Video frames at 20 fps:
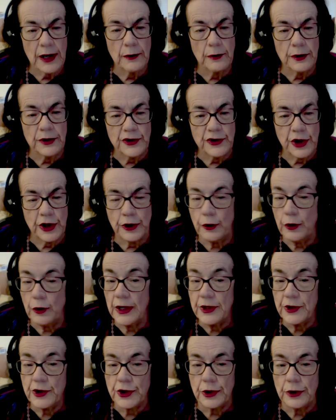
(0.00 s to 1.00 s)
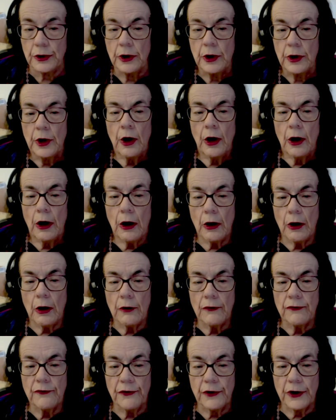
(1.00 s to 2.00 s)
A generation
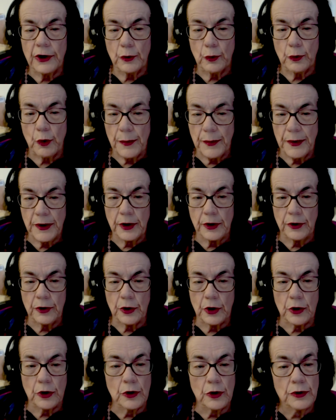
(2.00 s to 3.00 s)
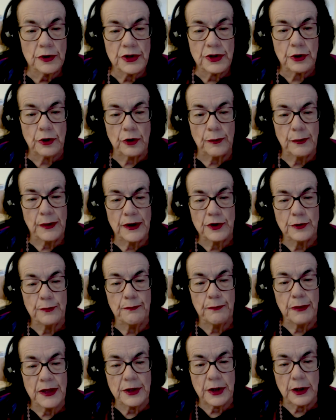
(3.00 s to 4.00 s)
of women and girls got a much
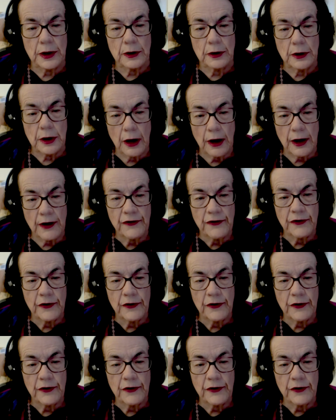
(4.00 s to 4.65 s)
better life.